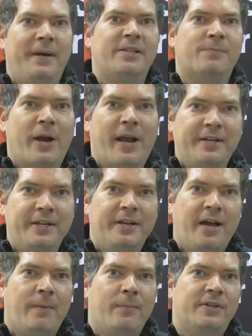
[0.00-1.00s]
name is Brandon.
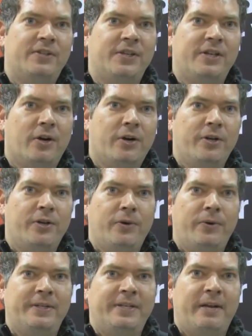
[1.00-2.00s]
I'm with
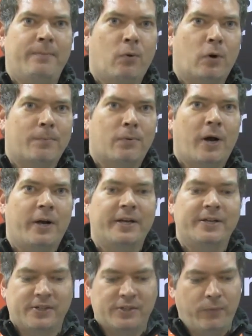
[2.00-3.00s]
CRU and Dataport
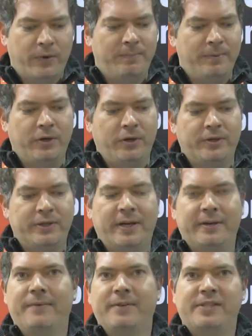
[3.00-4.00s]
Products. We build
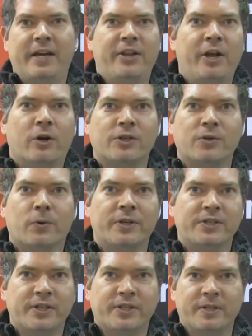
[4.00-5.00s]
state-of-the-art
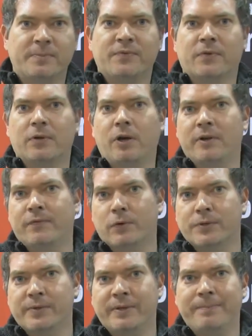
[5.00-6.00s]
storage systems for law
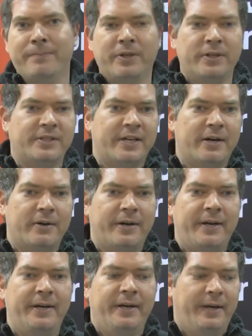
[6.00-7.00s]
enforcement,
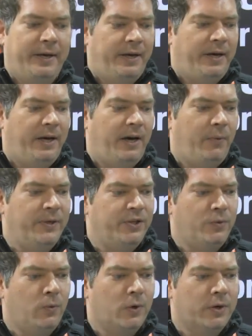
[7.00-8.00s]
military. Uh, we
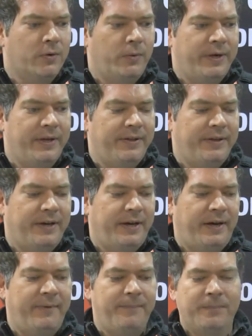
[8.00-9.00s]
do work with
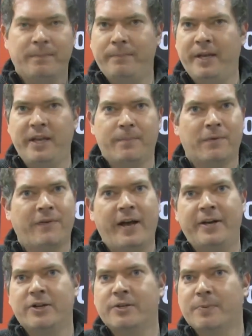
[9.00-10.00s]
uh, media
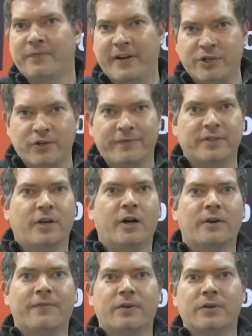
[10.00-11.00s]
providers, professional
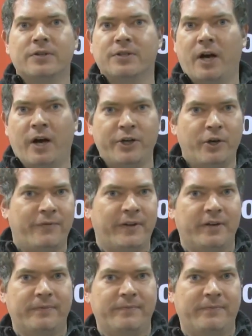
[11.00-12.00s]
photographers, audio
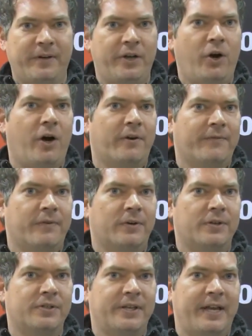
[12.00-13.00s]

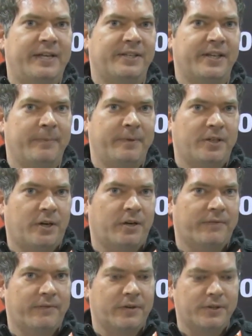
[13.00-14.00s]
videographers, and
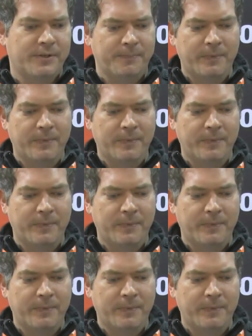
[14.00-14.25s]
cinematographers.